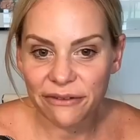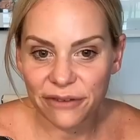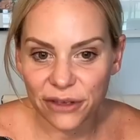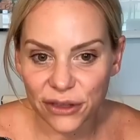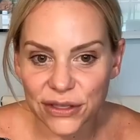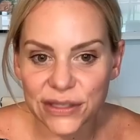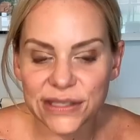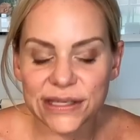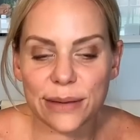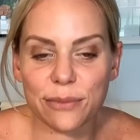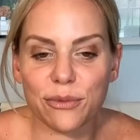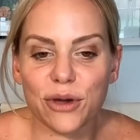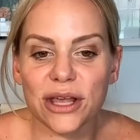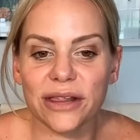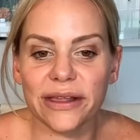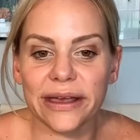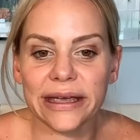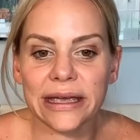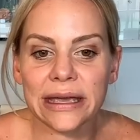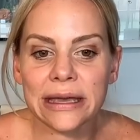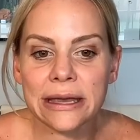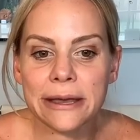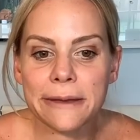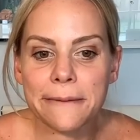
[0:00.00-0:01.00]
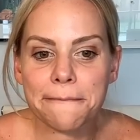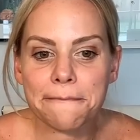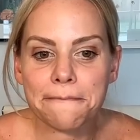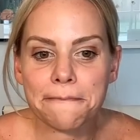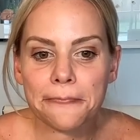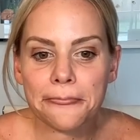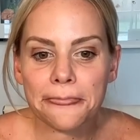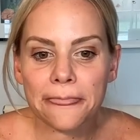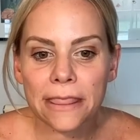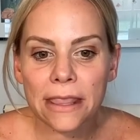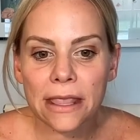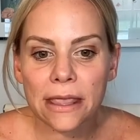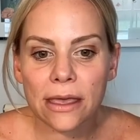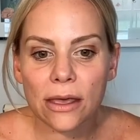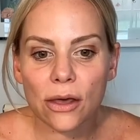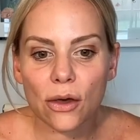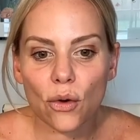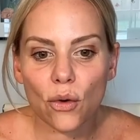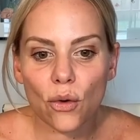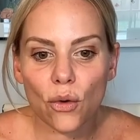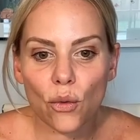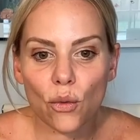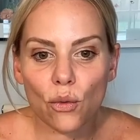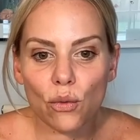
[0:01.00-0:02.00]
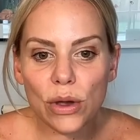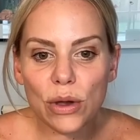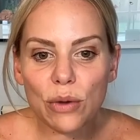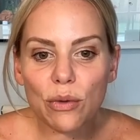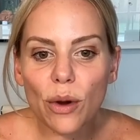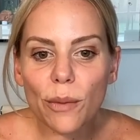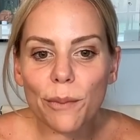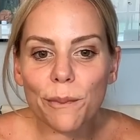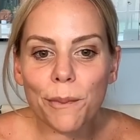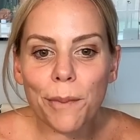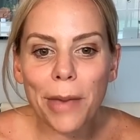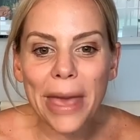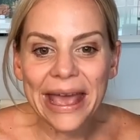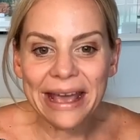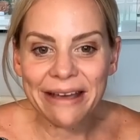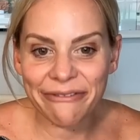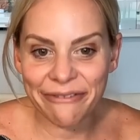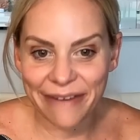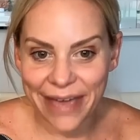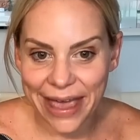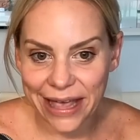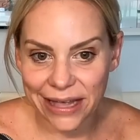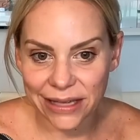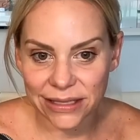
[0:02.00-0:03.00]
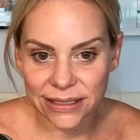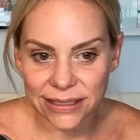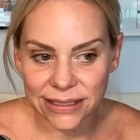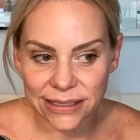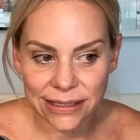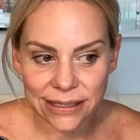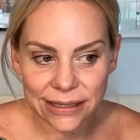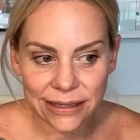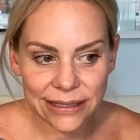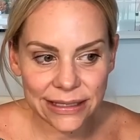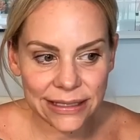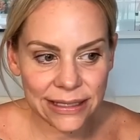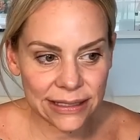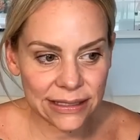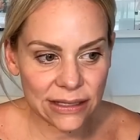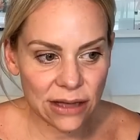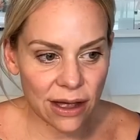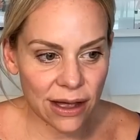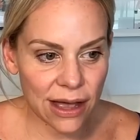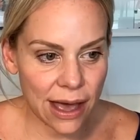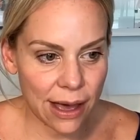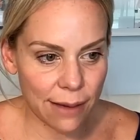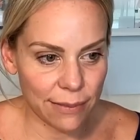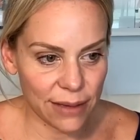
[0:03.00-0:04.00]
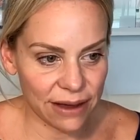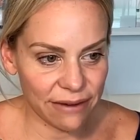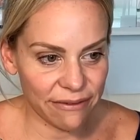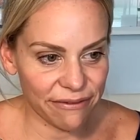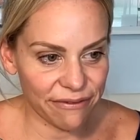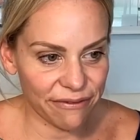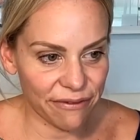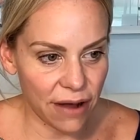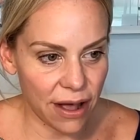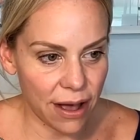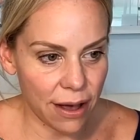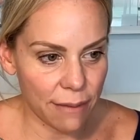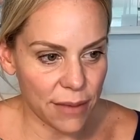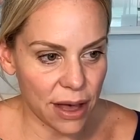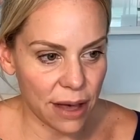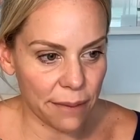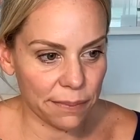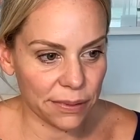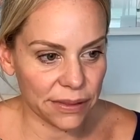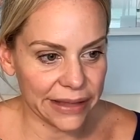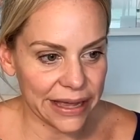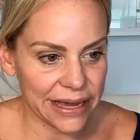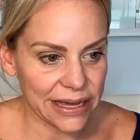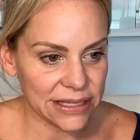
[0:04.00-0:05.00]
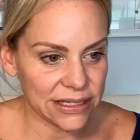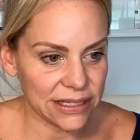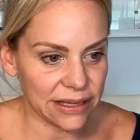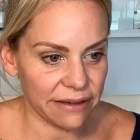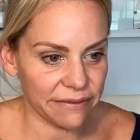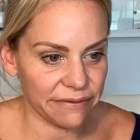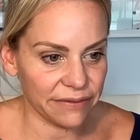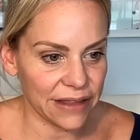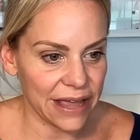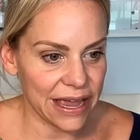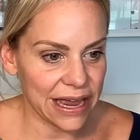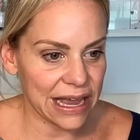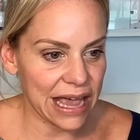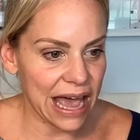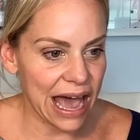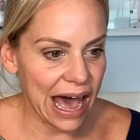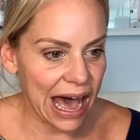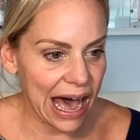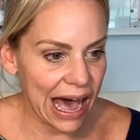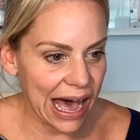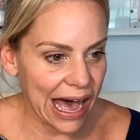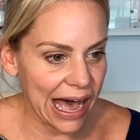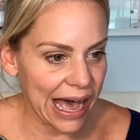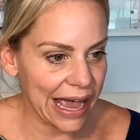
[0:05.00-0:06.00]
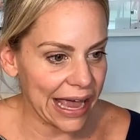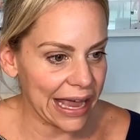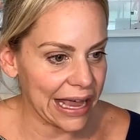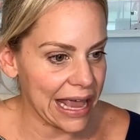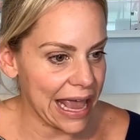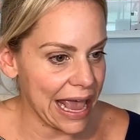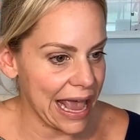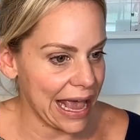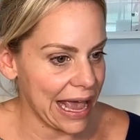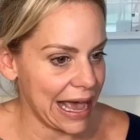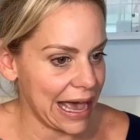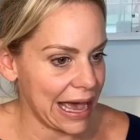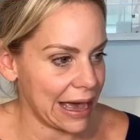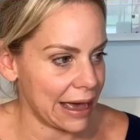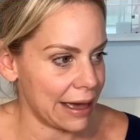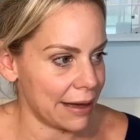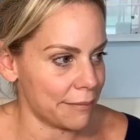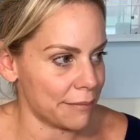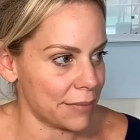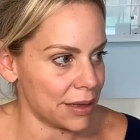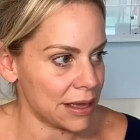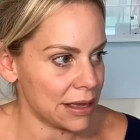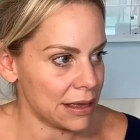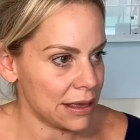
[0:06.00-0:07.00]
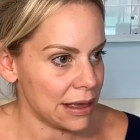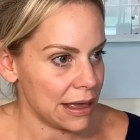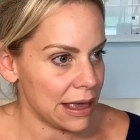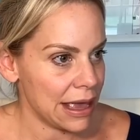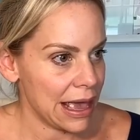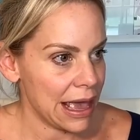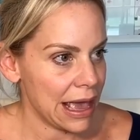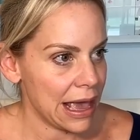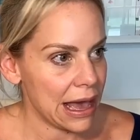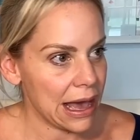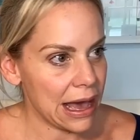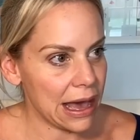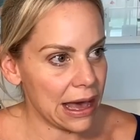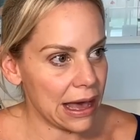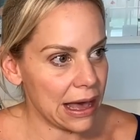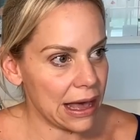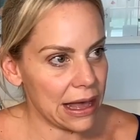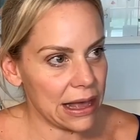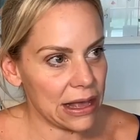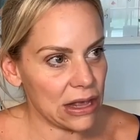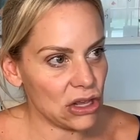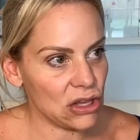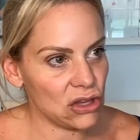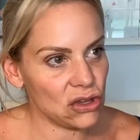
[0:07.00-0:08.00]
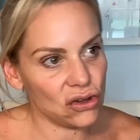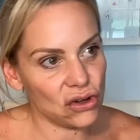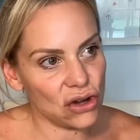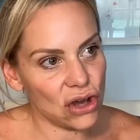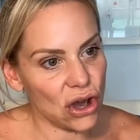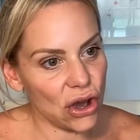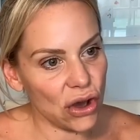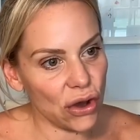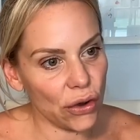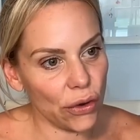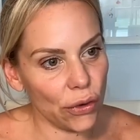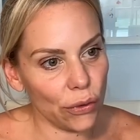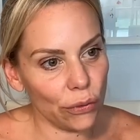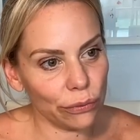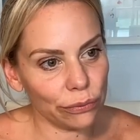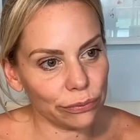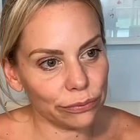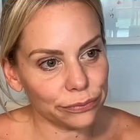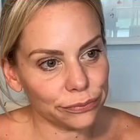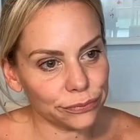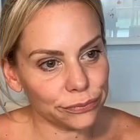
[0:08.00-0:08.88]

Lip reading: feel the same way. Like, we were big fans. This is not coming from a place of like, I am, you know,